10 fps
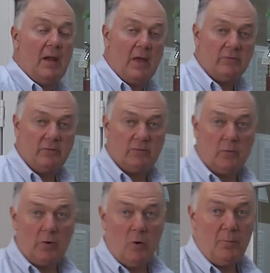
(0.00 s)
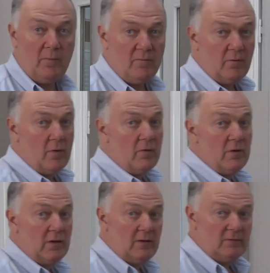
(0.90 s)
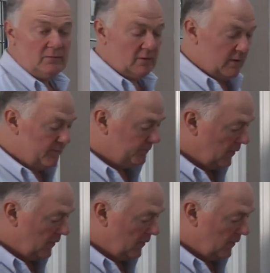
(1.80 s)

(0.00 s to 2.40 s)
and allows this door to open very easily.